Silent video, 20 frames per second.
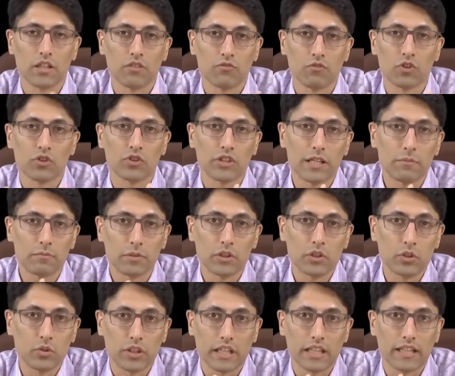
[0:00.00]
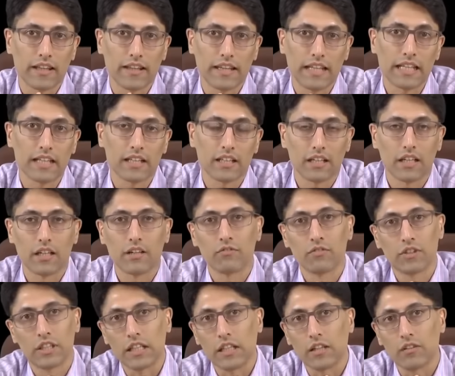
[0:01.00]
For example, you can think
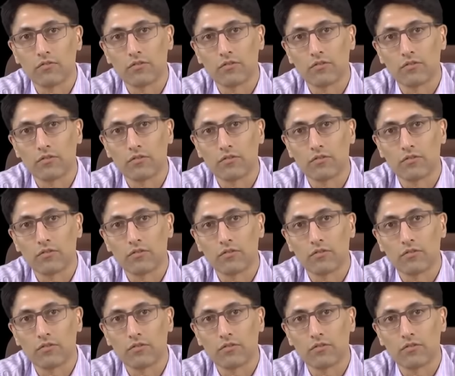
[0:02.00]
of the